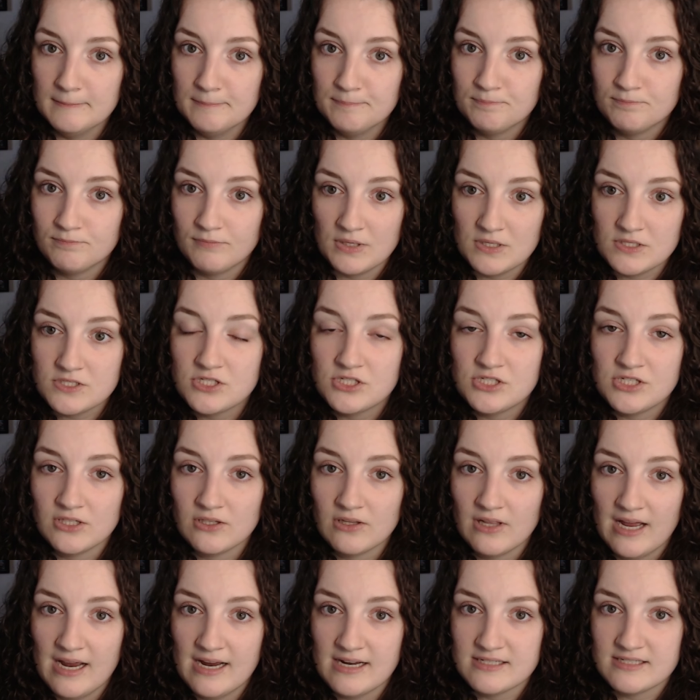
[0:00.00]
but still
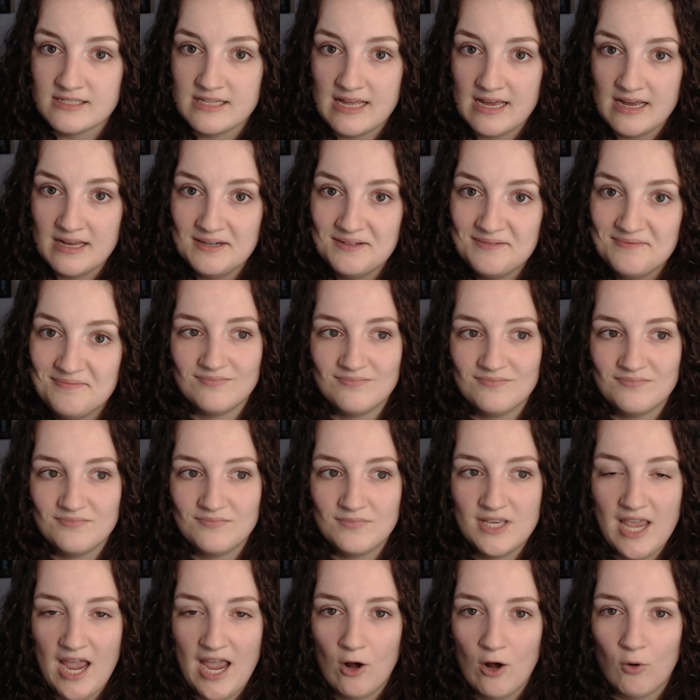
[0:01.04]
has that
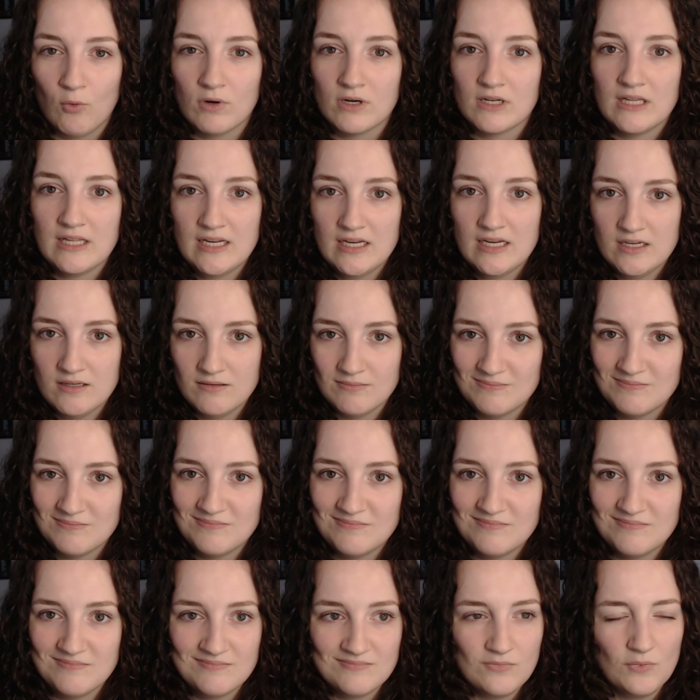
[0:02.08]
cowardly,
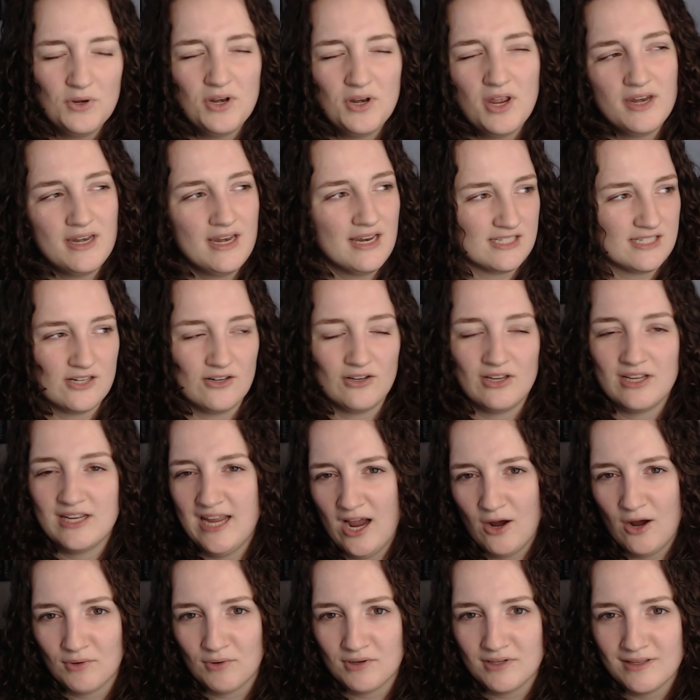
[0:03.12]
well, not necessarily
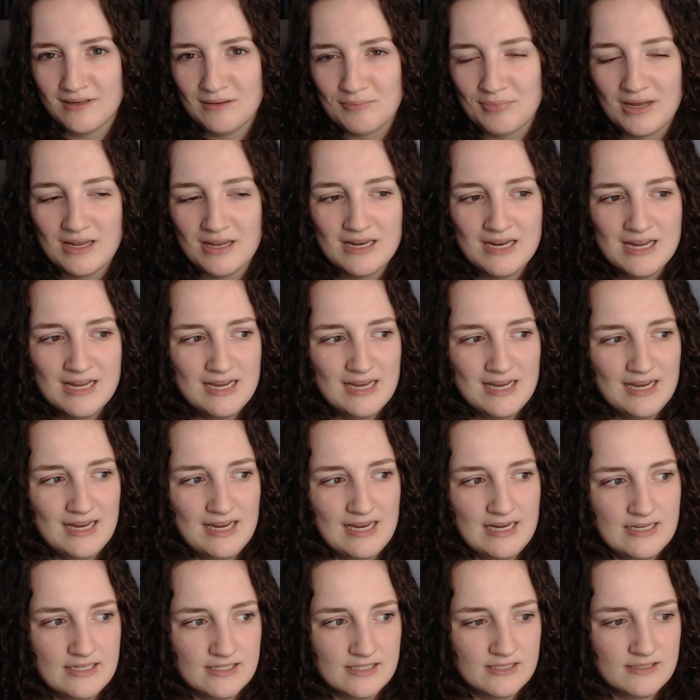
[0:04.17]
cowardly, but
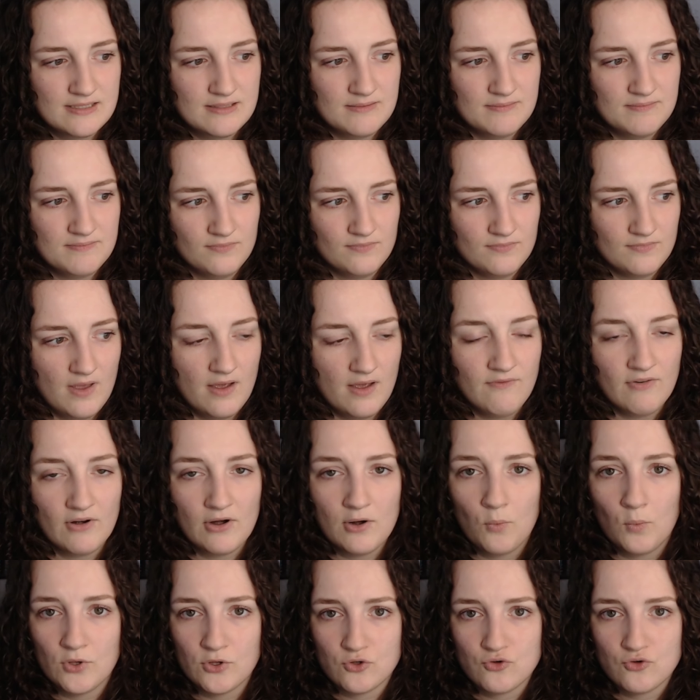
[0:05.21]
he's a very
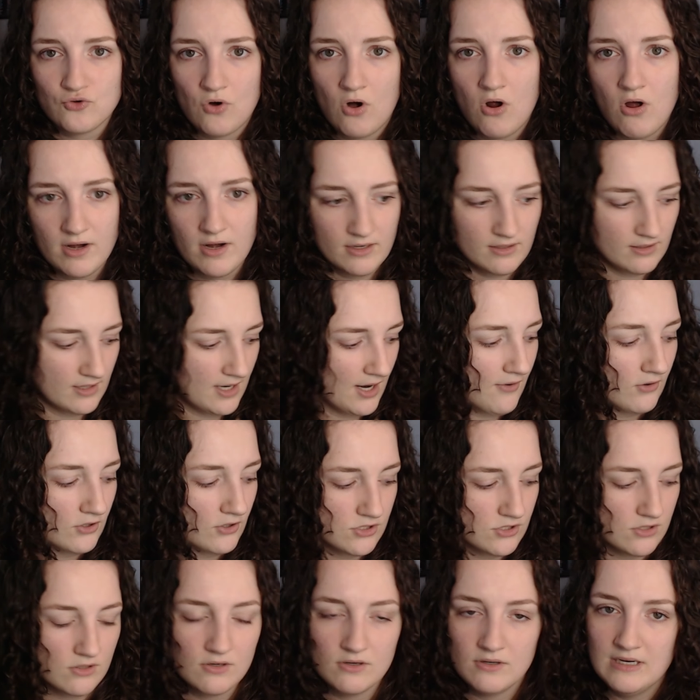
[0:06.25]
withdrawn
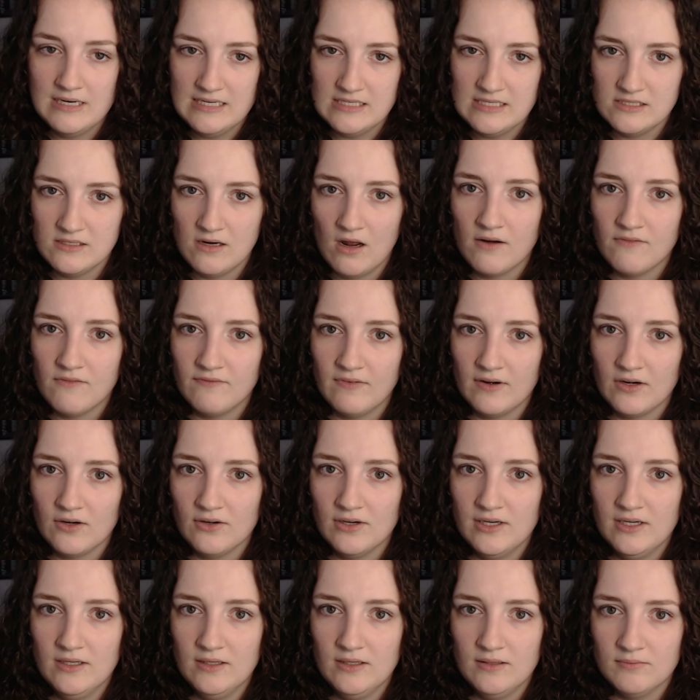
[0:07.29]
character. He's not
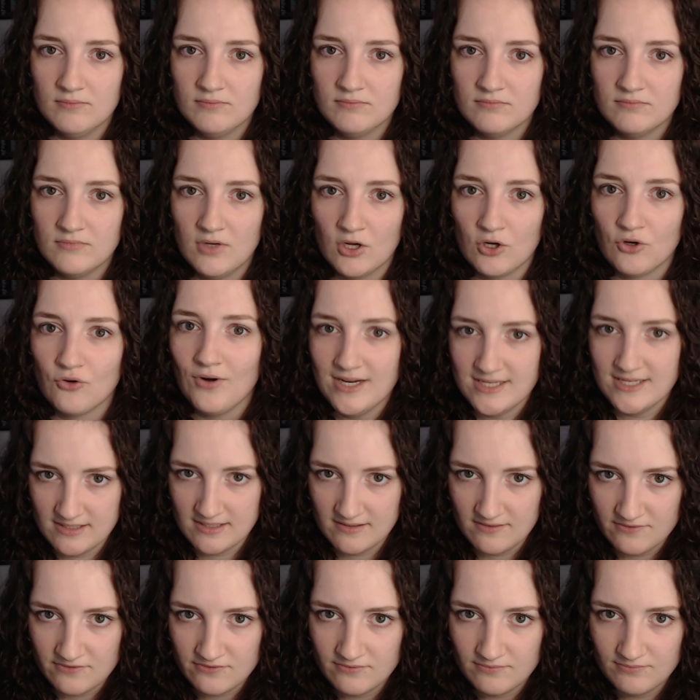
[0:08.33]
very
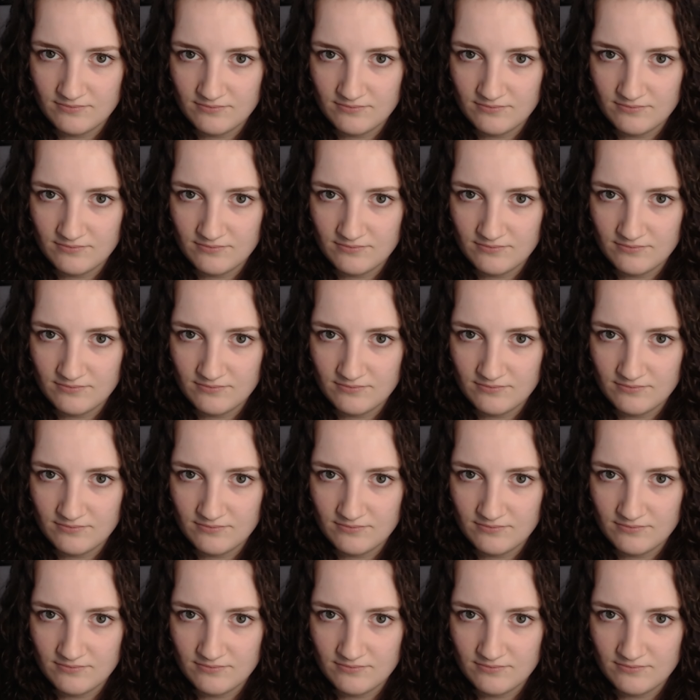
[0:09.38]
aggressive.